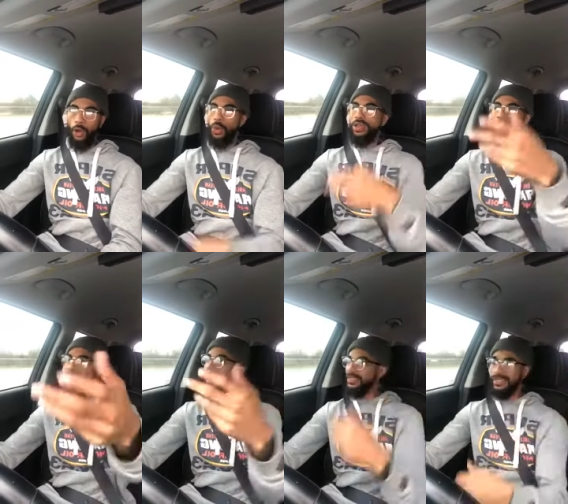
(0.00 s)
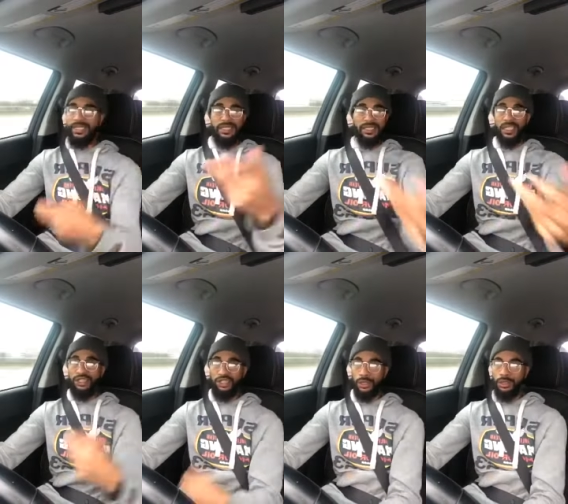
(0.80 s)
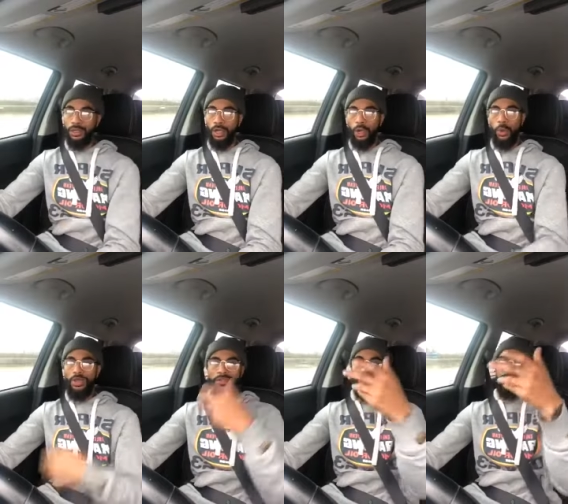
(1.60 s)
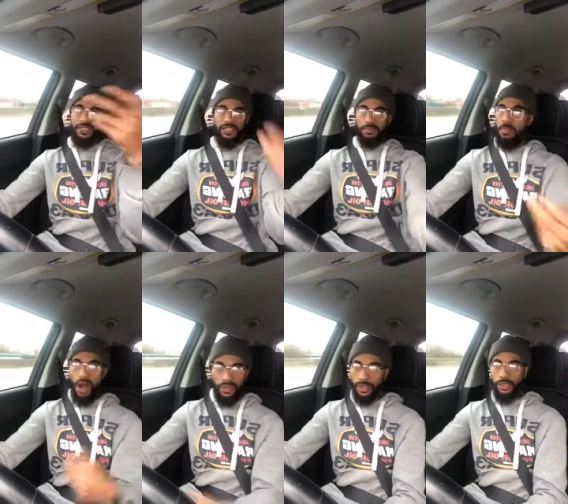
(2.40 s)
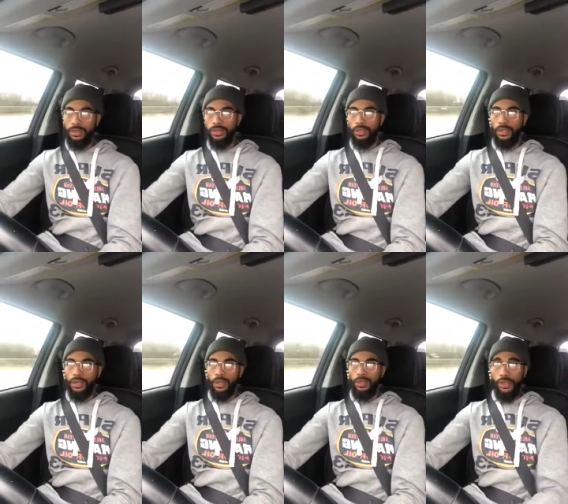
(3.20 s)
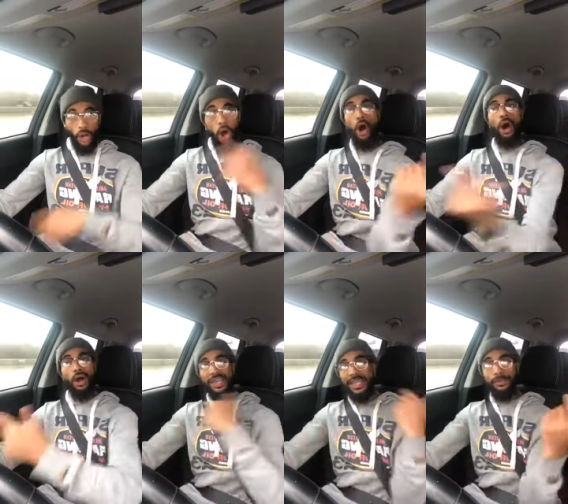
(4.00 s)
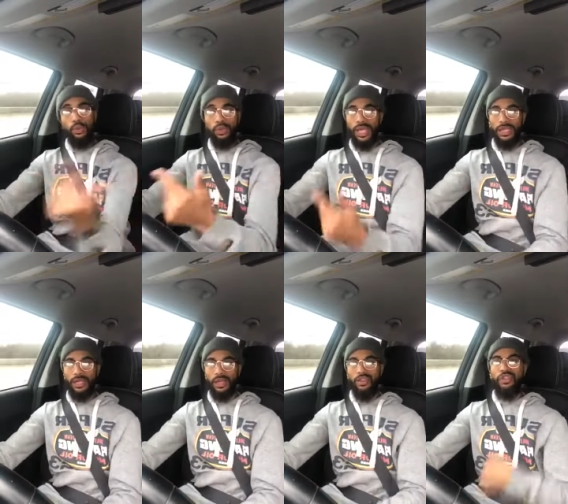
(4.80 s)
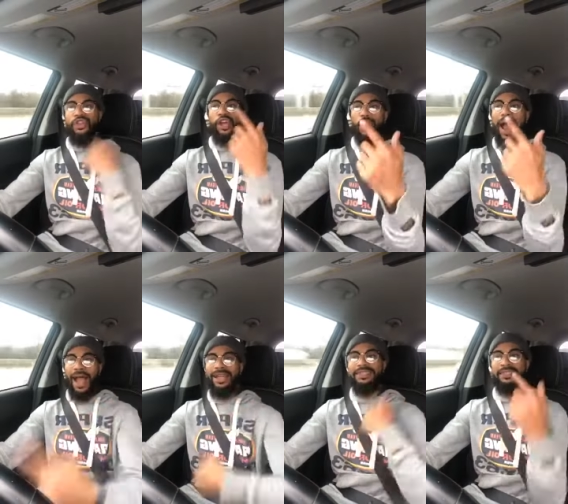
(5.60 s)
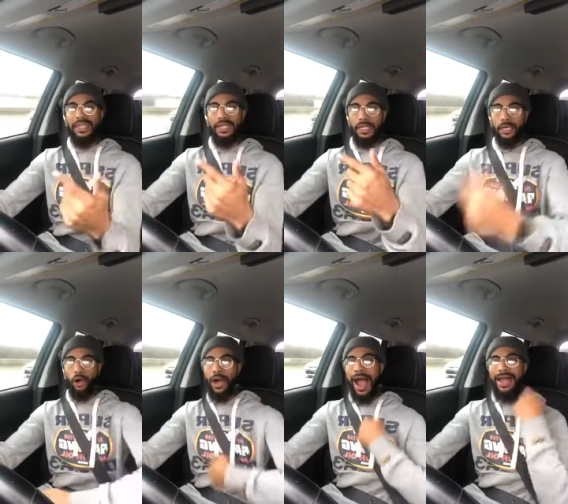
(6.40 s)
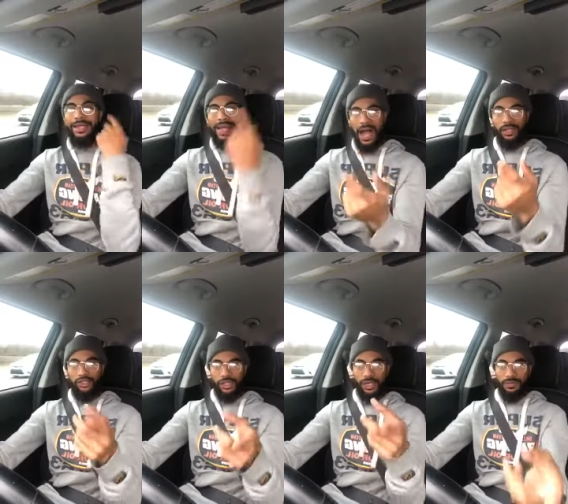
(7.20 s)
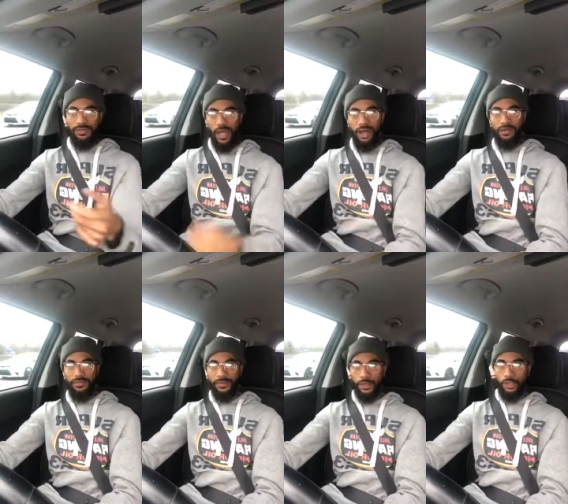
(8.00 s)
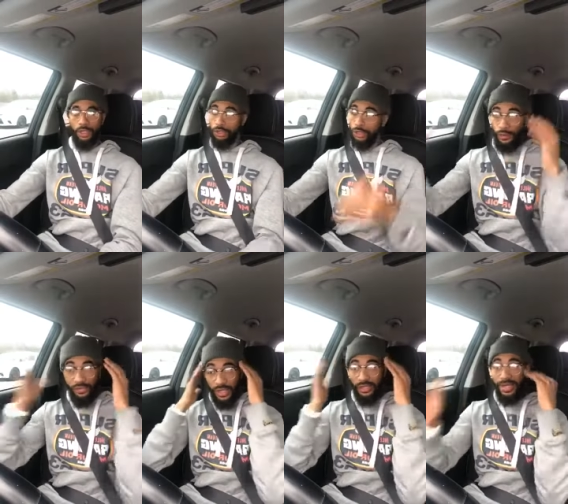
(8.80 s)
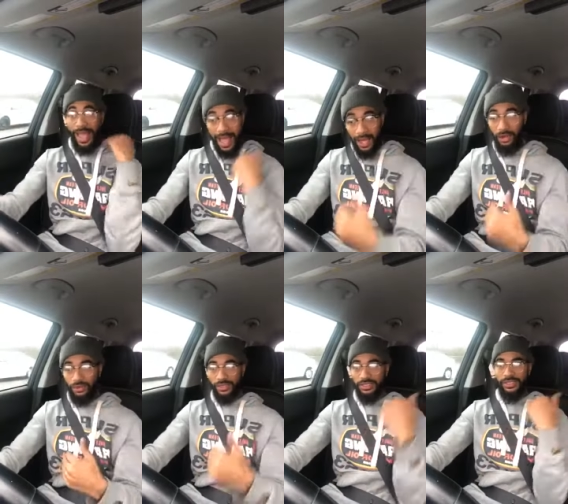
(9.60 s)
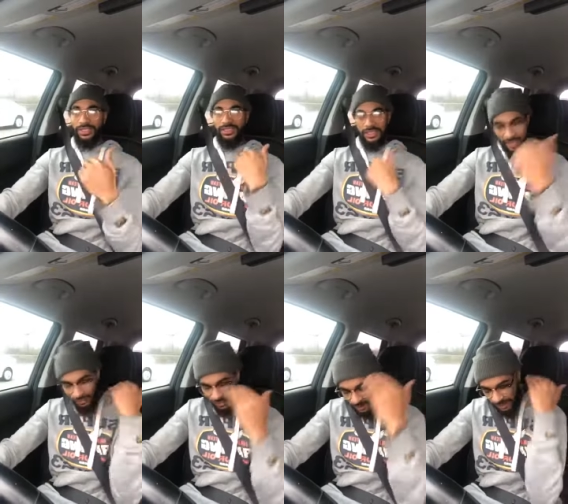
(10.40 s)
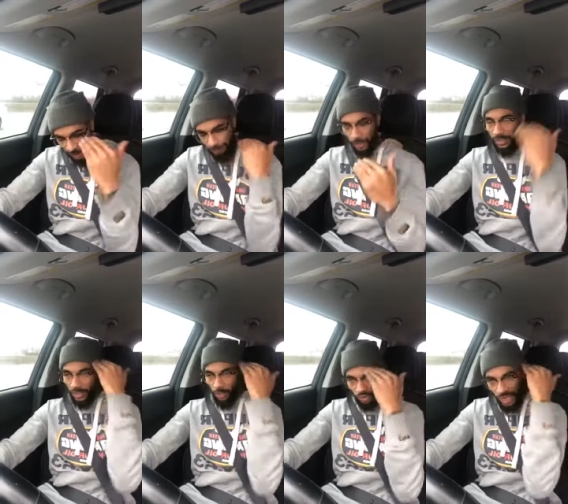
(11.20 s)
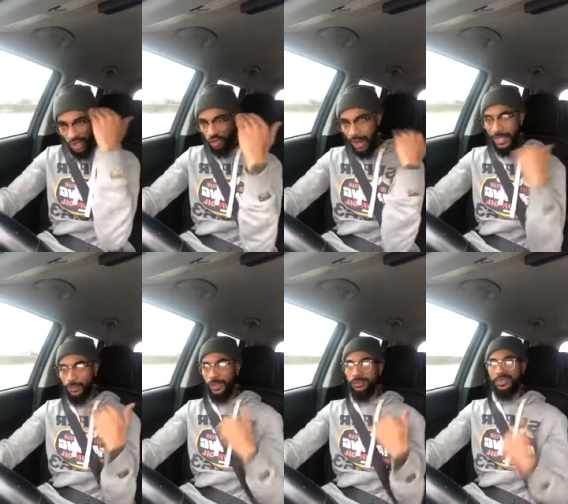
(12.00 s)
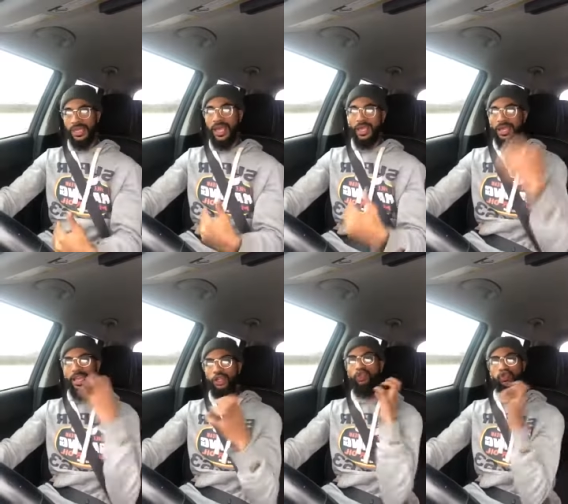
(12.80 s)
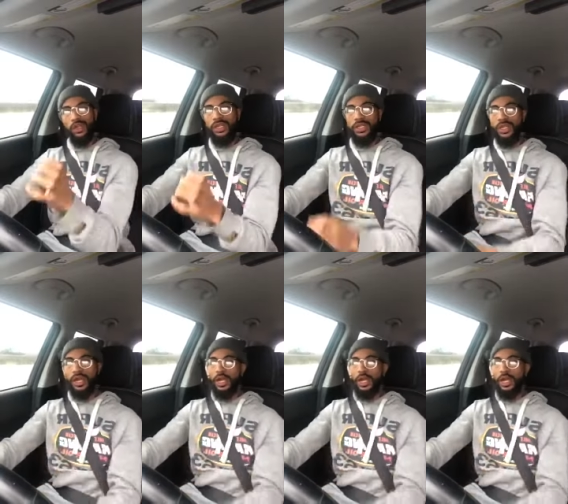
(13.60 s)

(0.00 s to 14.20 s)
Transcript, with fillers: whether that's his sister, whether that's his mother. They're all emulating their idea or ideology of love. So then now this gets even deeper. Do y'all grasp what I'm saying? Can you really,